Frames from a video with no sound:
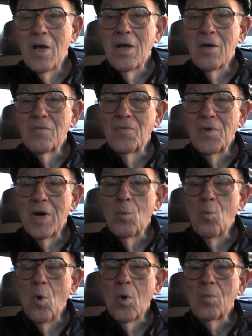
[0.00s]

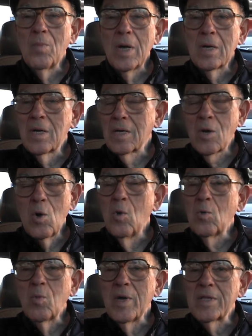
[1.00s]
warm,
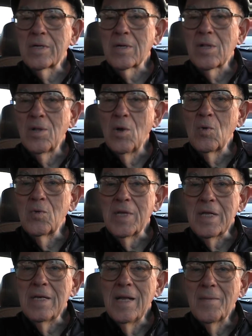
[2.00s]
cold weather
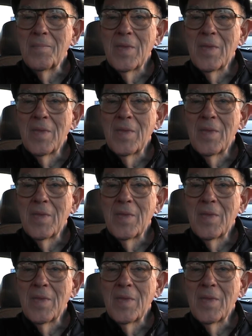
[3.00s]
clothing,